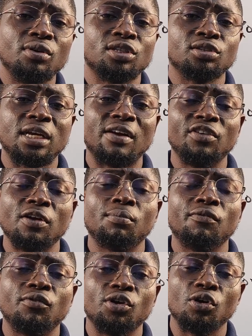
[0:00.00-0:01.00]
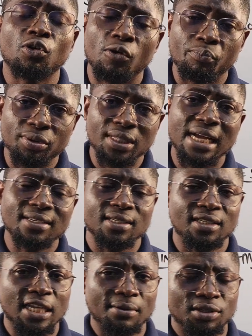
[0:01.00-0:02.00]
It's also available for your computer
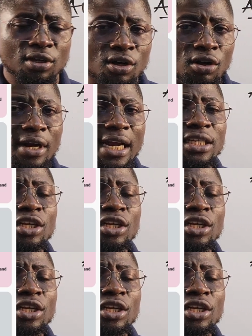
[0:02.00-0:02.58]
systems. All right.